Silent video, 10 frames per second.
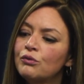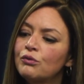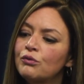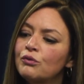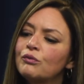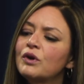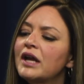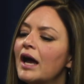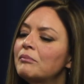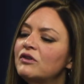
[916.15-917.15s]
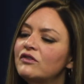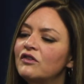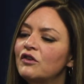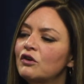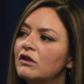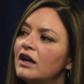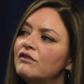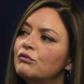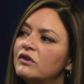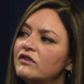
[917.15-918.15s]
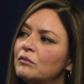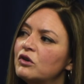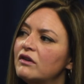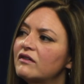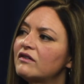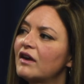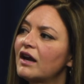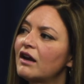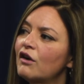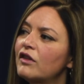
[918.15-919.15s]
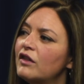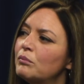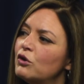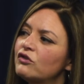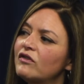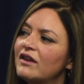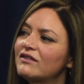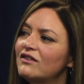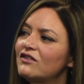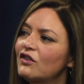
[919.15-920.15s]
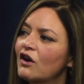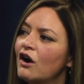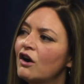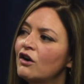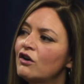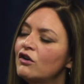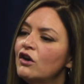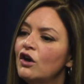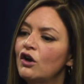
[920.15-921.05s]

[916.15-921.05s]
what happens in their life when someone does die. Are they the person that sends the card?